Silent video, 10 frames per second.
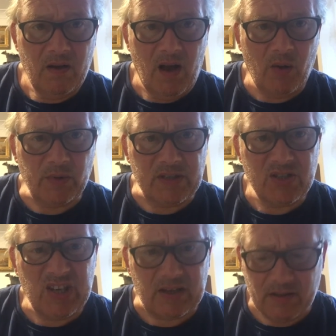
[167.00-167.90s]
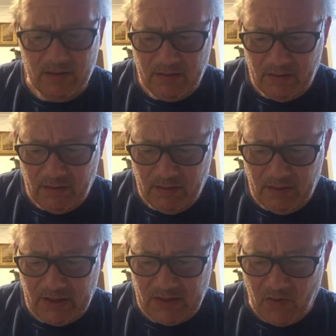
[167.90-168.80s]
Holy shit,
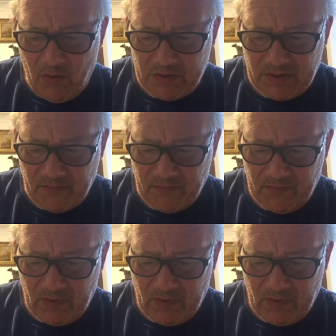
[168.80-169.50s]
these are awesome.